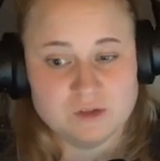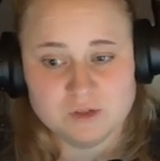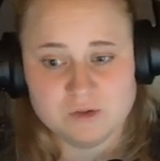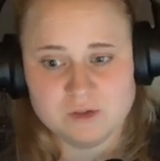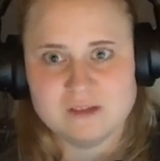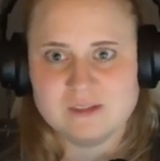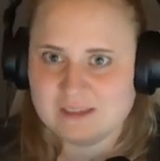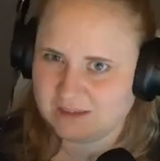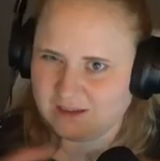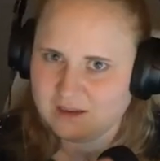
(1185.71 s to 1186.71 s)
This is
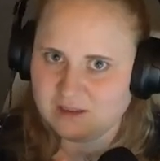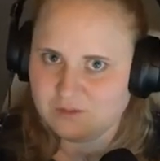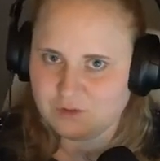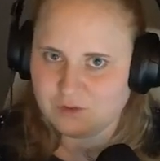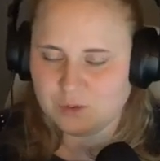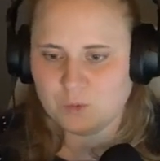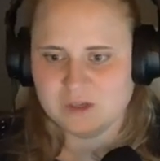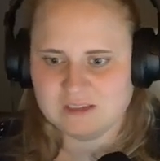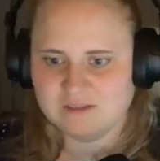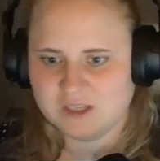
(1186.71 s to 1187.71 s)
a different voice in the
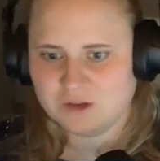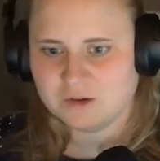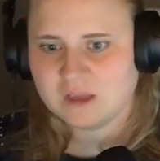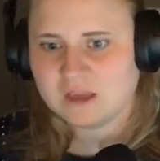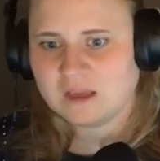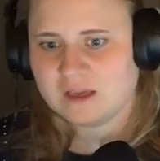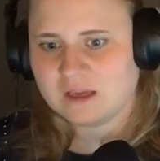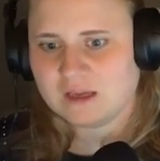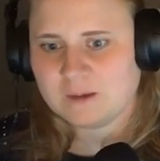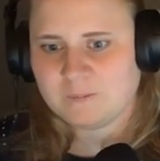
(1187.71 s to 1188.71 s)
video,
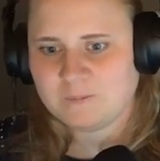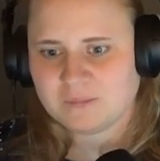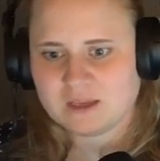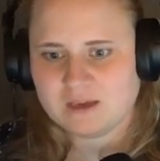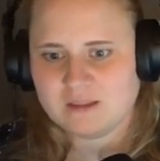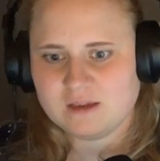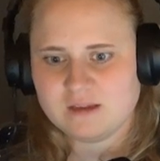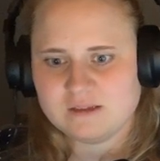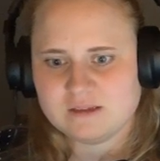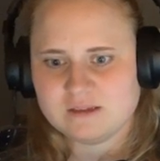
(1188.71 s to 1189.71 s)
and then
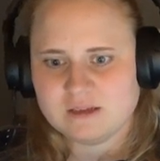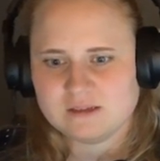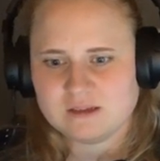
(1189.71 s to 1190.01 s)
he says